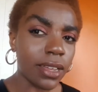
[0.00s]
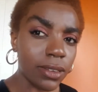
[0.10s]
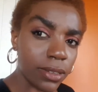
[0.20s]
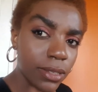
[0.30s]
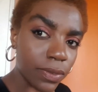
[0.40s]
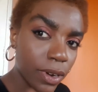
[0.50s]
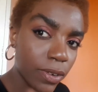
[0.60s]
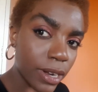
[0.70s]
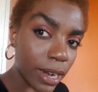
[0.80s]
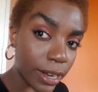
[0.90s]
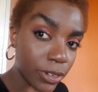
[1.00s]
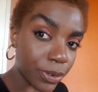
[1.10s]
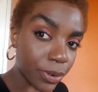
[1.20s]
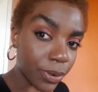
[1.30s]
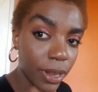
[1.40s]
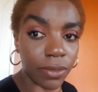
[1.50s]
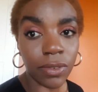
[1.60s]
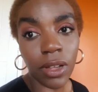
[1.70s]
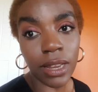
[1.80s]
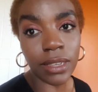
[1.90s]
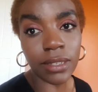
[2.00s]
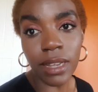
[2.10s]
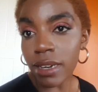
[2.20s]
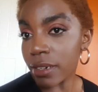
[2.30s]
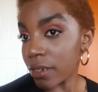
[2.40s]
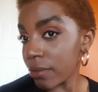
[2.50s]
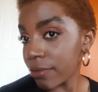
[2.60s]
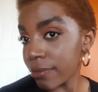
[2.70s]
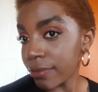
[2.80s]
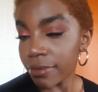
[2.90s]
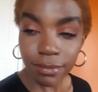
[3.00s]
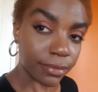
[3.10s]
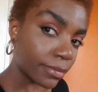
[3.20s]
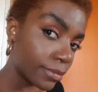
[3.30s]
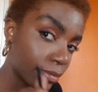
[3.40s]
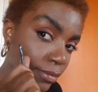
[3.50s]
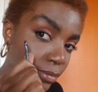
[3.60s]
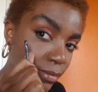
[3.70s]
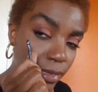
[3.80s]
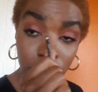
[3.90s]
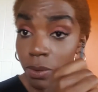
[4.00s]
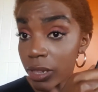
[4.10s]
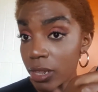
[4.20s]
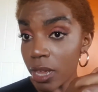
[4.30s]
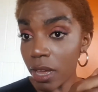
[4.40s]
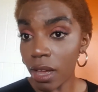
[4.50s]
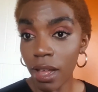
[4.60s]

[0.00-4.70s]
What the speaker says: It looks very natural and flawless, and that's one thing